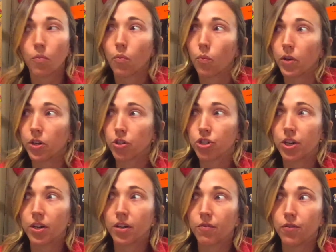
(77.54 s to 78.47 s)
when you're
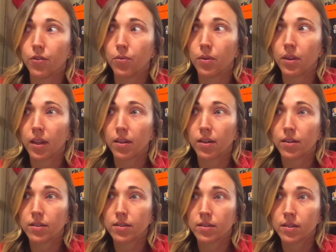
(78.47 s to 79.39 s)
sharing food with
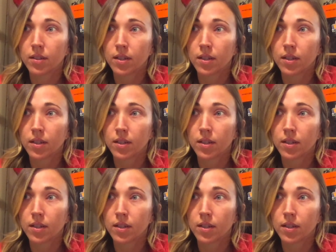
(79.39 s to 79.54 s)
others,